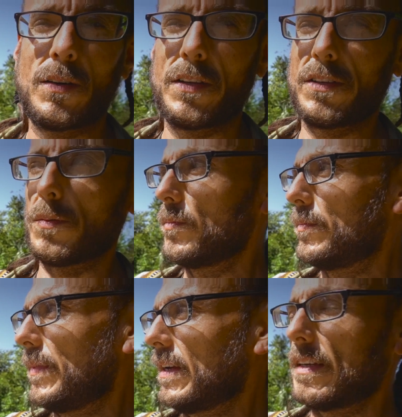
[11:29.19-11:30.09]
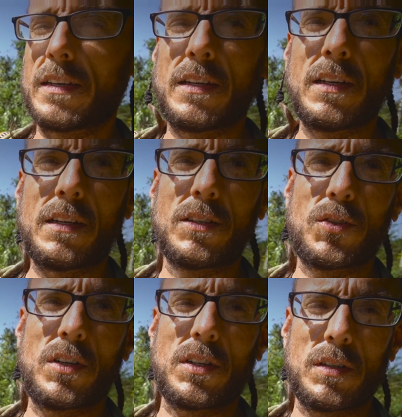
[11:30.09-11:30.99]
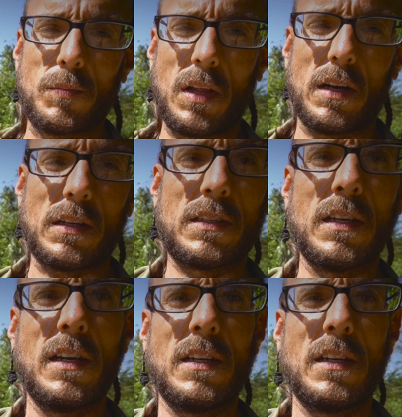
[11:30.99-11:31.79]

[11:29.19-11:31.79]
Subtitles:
where they're making construction blocks.